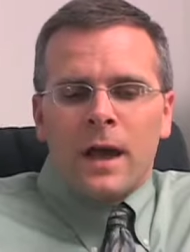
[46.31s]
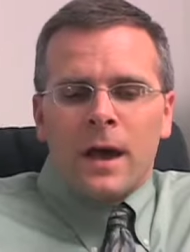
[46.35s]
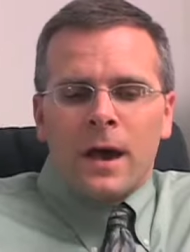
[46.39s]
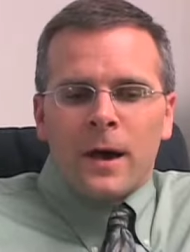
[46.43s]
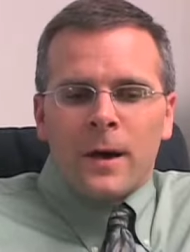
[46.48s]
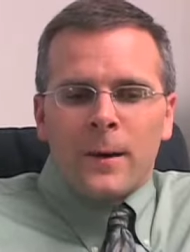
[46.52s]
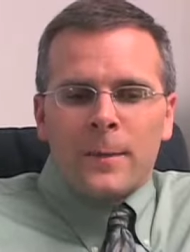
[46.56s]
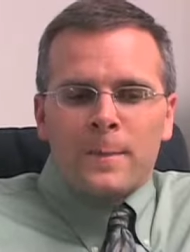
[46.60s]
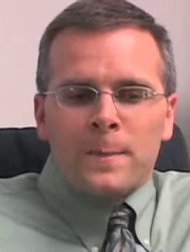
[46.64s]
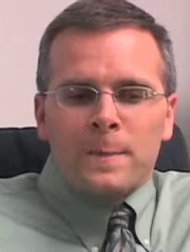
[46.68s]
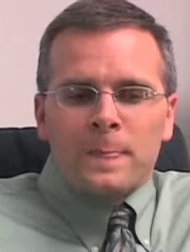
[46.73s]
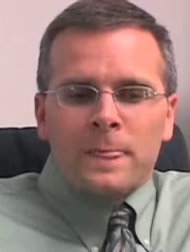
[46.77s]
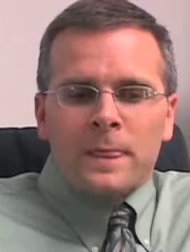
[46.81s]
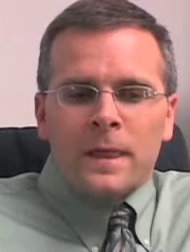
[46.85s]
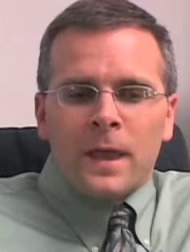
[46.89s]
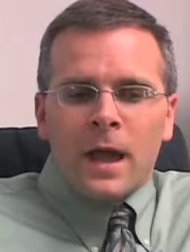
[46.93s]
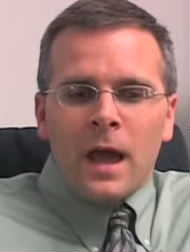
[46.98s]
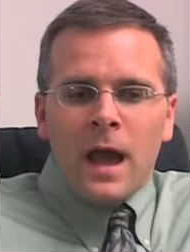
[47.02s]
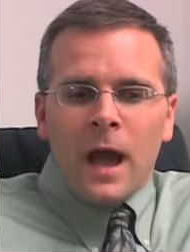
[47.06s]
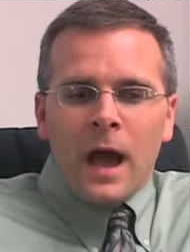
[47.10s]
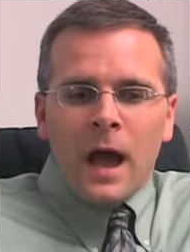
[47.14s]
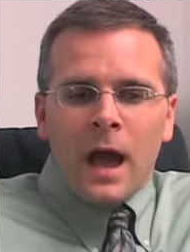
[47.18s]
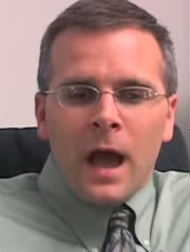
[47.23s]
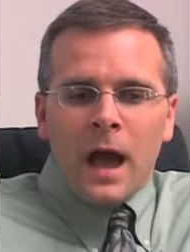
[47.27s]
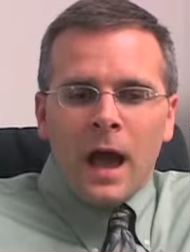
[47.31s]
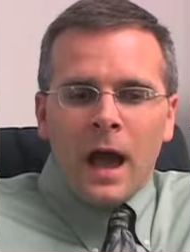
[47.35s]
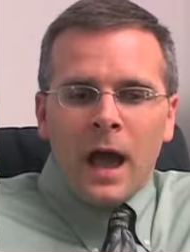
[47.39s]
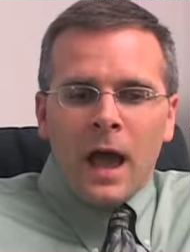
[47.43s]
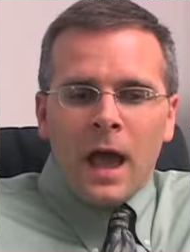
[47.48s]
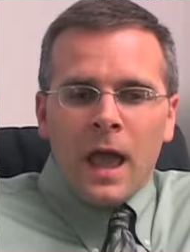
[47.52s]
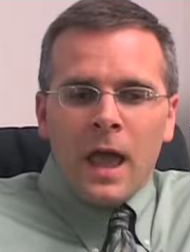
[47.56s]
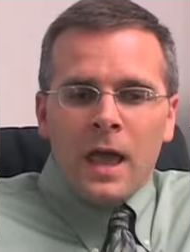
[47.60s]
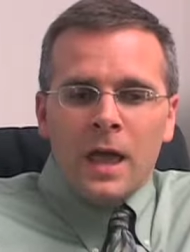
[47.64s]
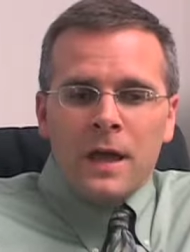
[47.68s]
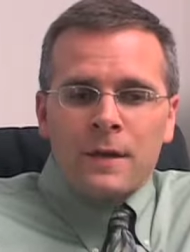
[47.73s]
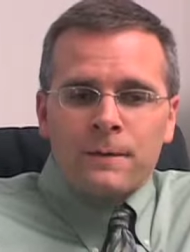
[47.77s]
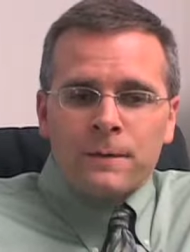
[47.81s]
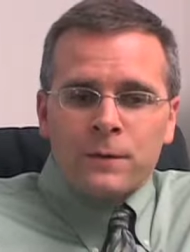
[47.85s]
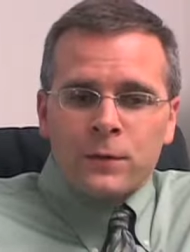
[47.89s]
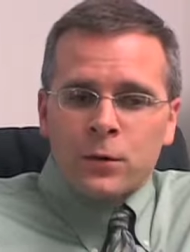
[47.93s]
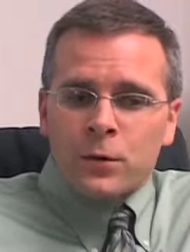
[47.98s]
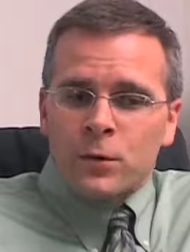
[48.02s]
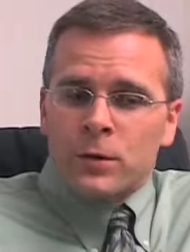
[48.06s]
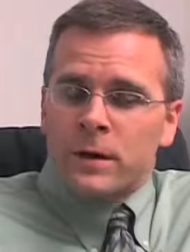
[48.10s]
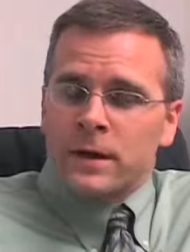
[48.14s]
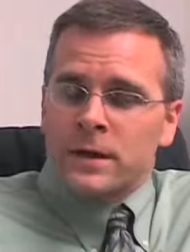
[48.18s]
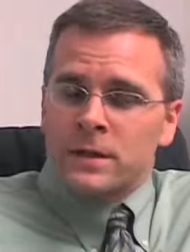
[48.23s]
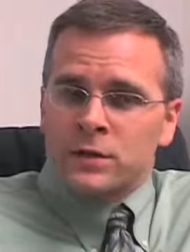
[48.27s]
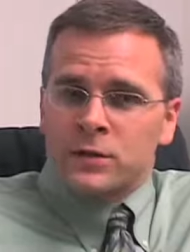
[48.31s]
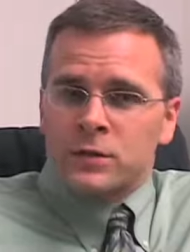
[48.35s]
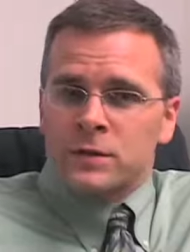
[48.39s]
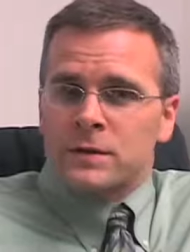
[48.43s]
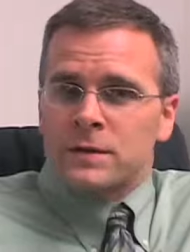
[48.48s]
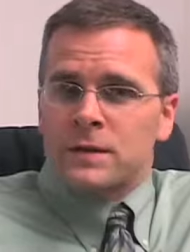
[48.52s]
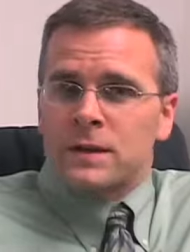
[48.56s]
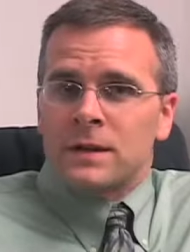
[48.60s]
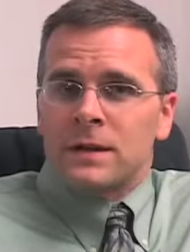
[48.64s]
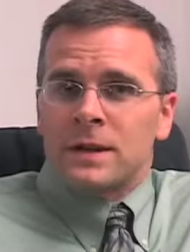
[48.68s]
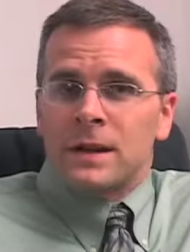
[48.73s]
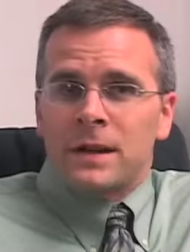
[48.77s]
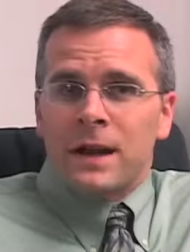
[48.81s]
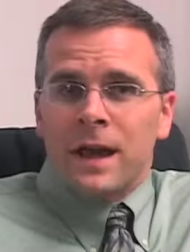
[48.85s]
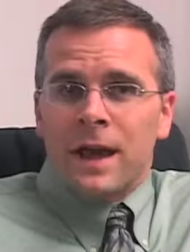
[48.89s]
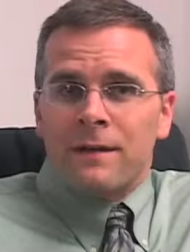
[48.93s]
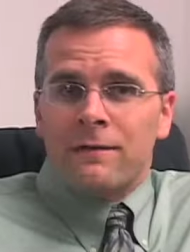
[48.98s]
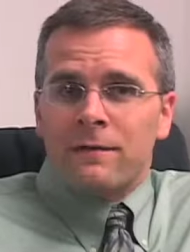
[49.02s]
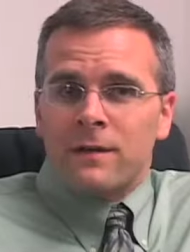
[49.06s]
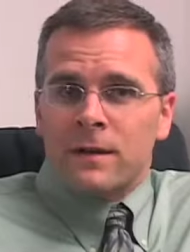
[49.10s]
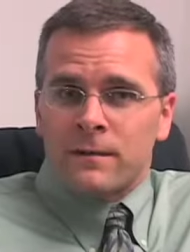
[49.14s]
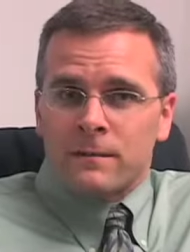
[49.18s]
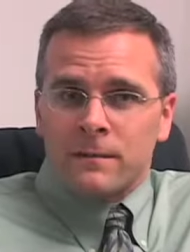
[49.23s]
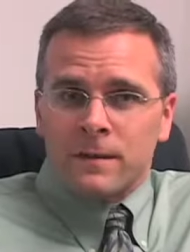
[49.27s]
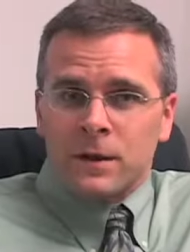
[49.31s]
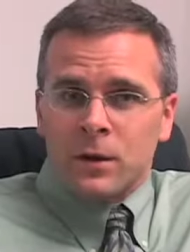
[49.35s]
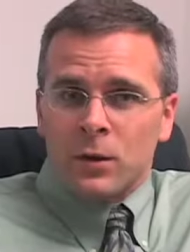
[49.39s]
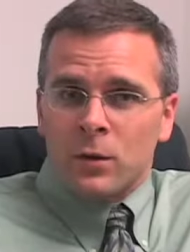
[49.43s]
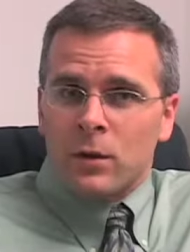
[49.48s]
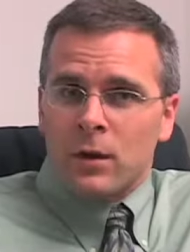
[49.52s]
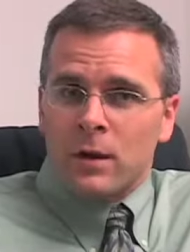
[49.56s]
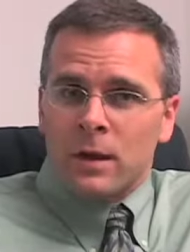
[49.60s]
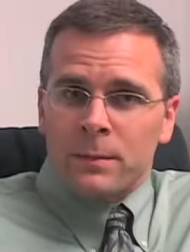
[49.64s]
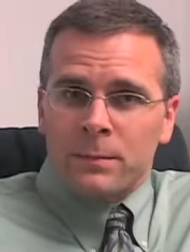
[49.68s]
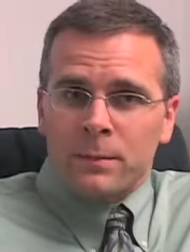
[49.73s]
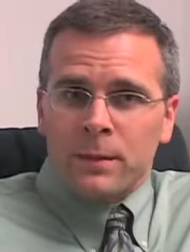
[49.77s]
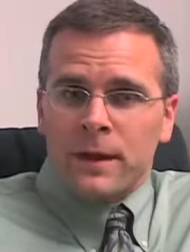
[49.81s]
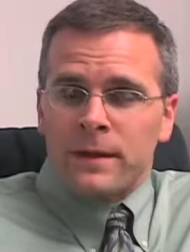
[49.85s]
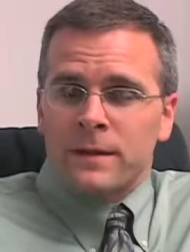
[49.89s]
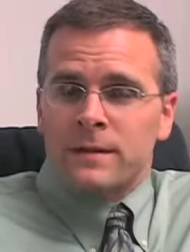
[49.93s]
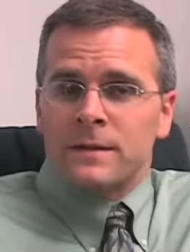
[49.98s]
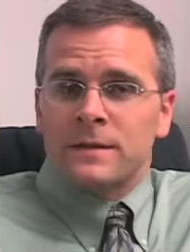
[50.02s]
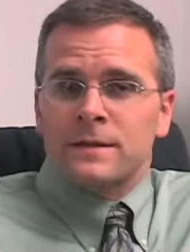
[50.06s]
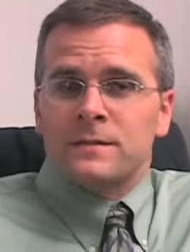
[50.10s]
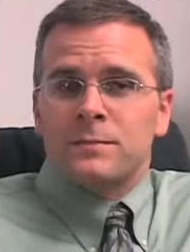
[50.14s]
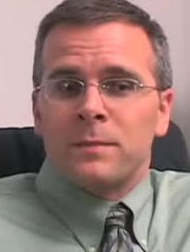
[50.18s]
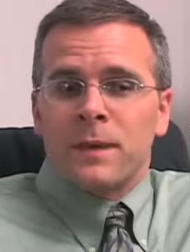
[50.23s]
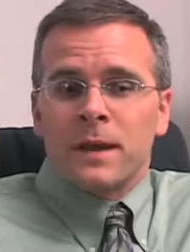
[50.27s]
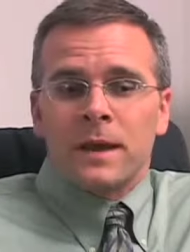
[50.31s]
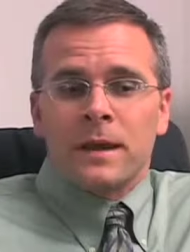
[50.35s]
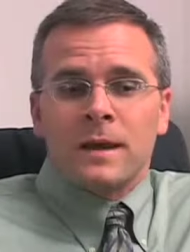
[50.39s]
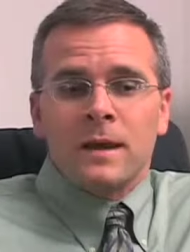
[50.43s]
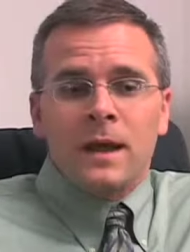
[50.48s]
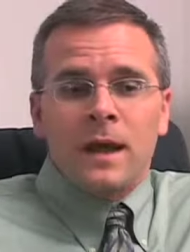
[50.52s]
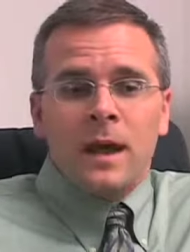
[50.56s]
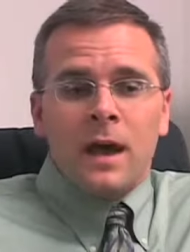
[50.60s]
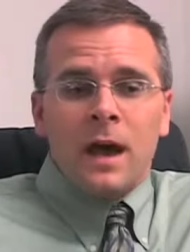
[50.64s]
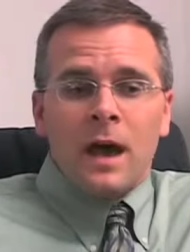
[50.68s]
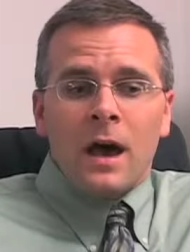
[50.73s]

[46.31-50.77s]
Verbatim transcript: Uh, if you're interested in having a video clip like this made,